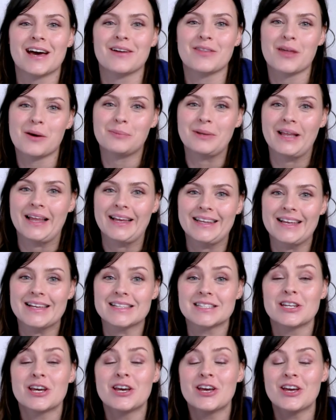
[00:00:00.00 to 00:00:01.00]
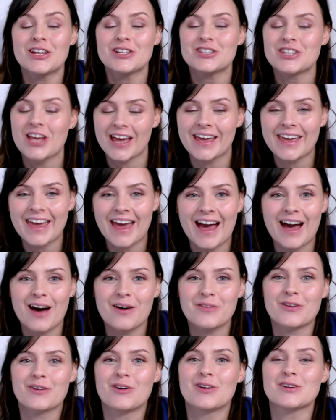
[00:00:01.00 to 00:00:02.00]
out that playlist, check it
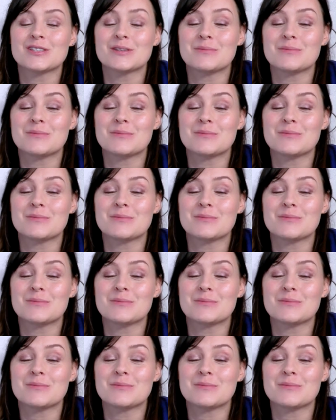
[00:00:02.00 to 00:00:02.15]
out. There are